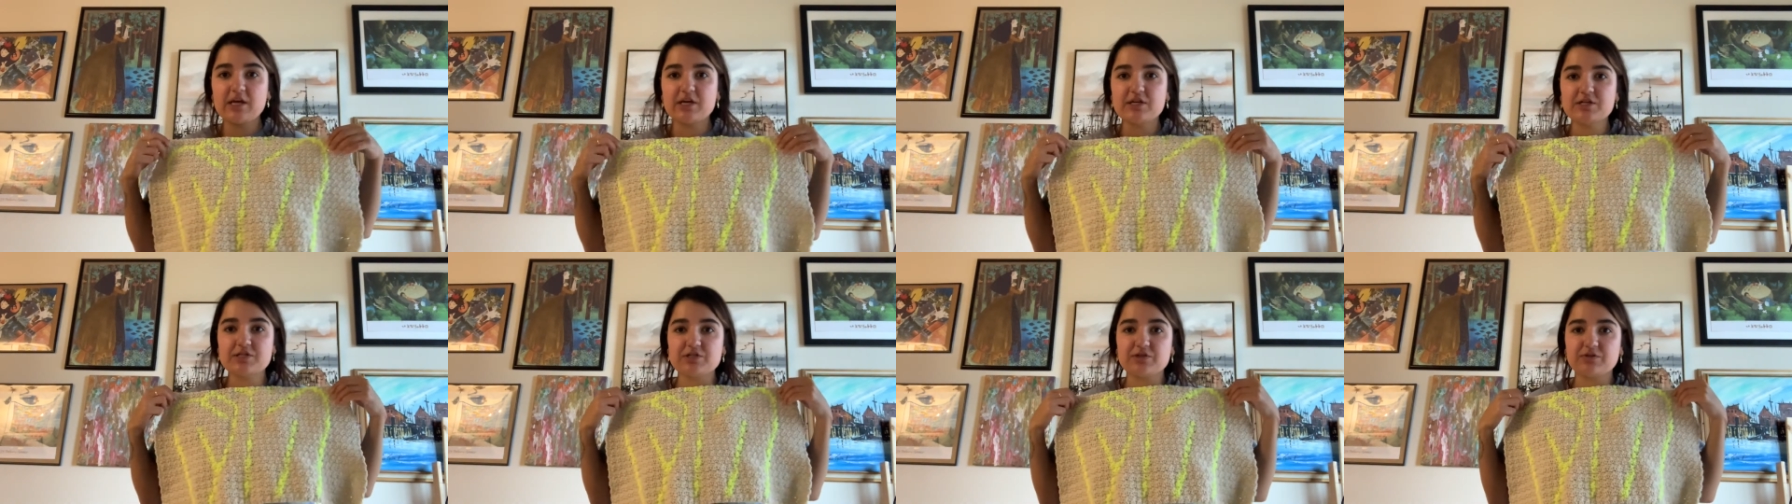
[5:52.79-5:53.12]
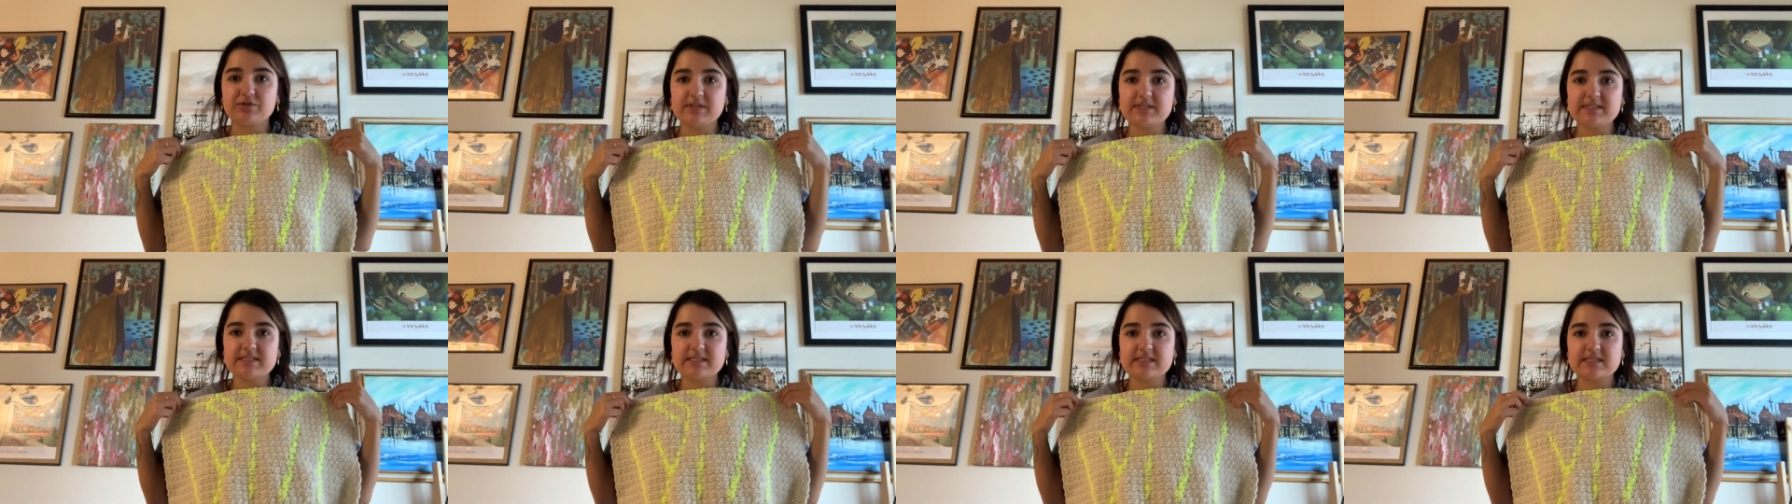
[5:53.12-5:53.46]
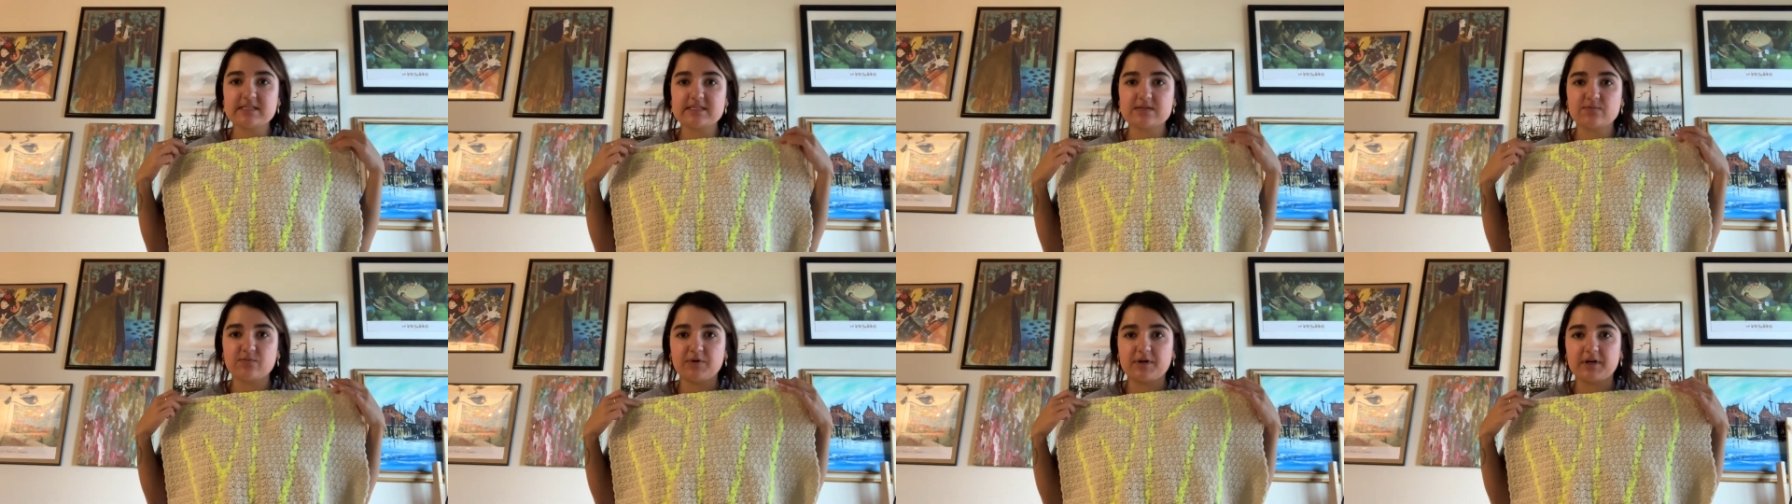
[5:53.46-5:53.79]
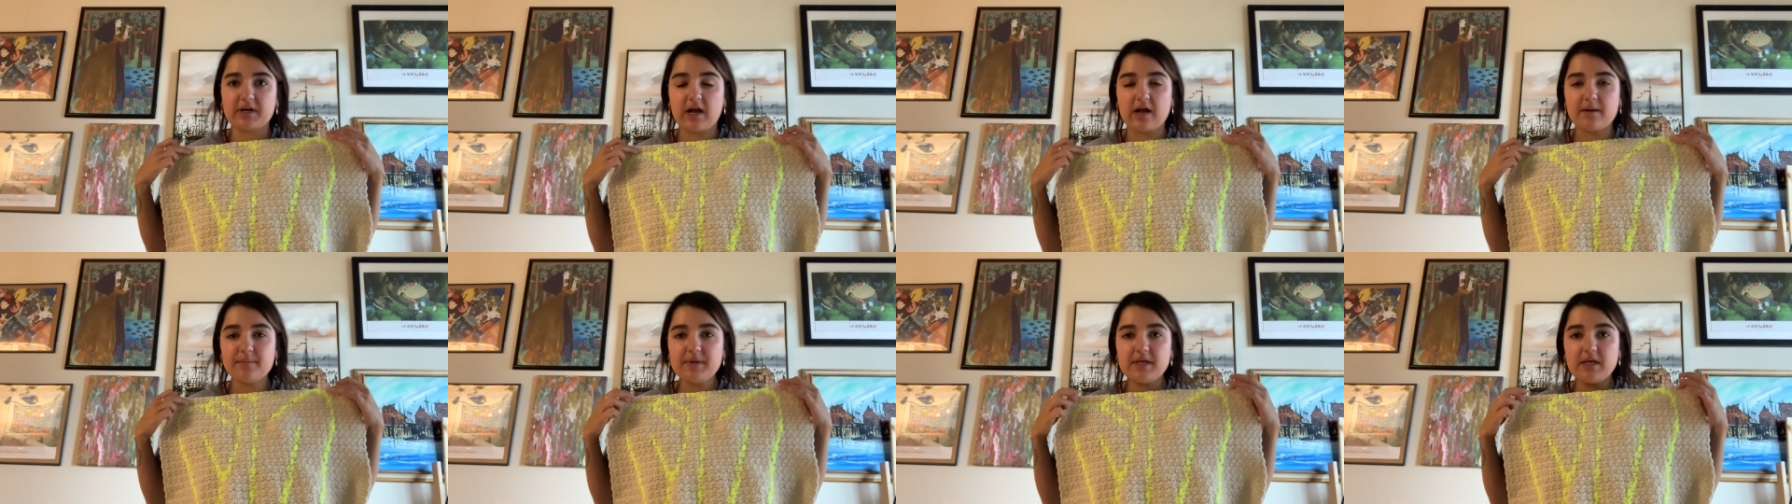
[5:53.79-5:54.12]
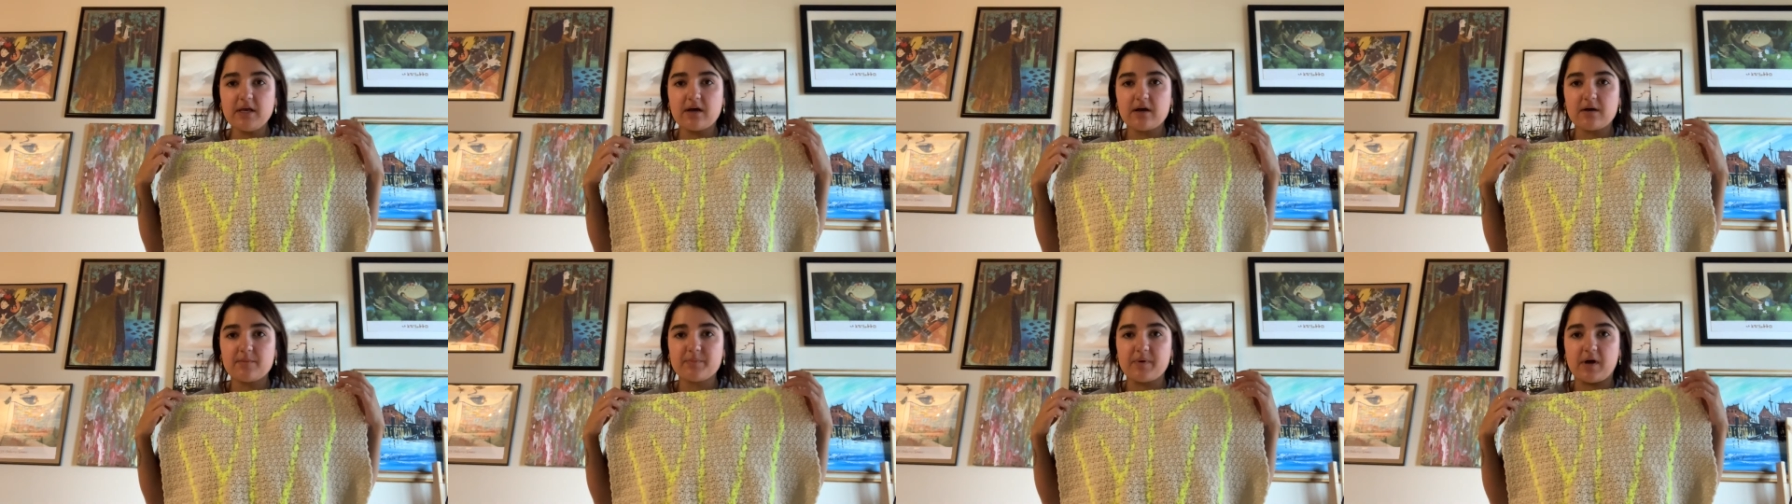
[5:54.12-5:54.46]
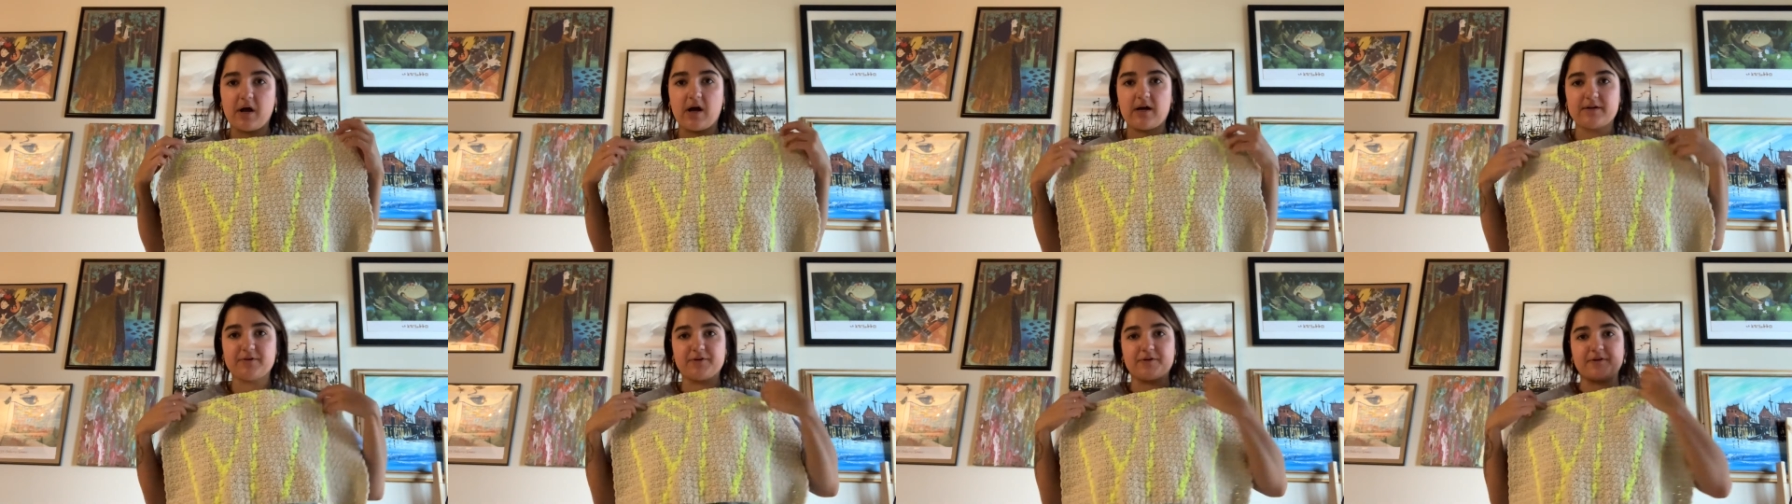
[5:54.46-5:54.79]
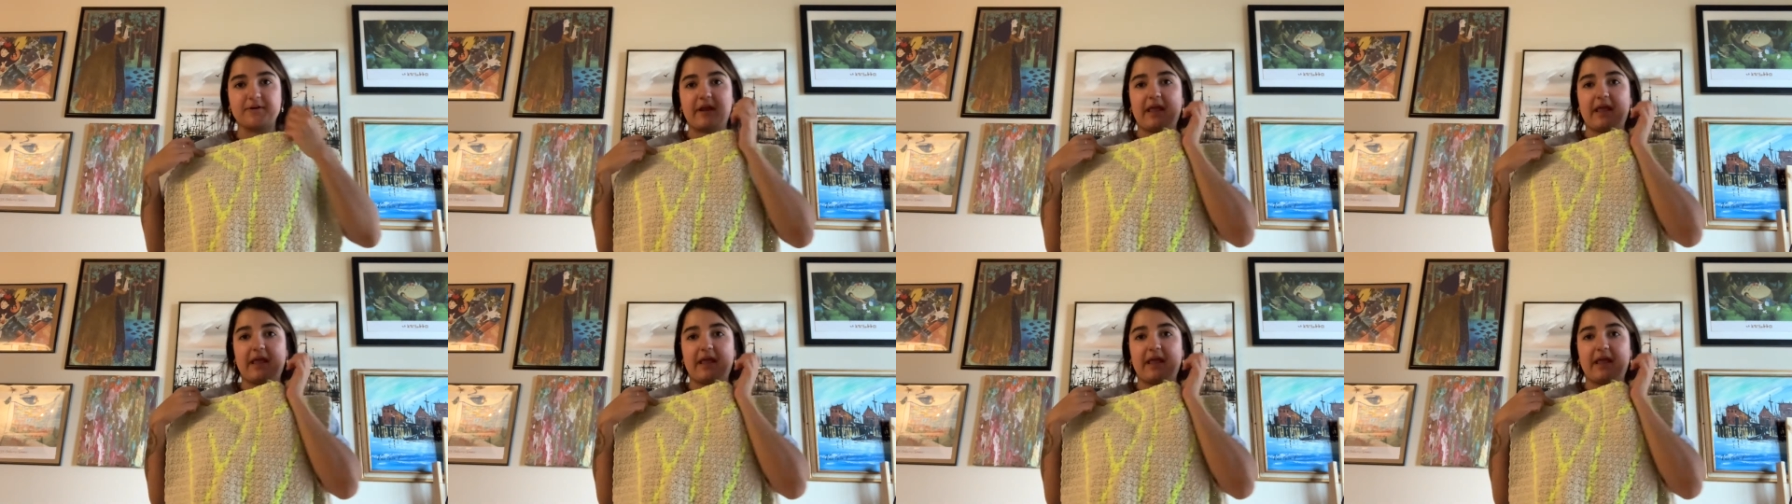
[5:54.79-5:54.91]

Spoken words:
So this is, we're coming up on her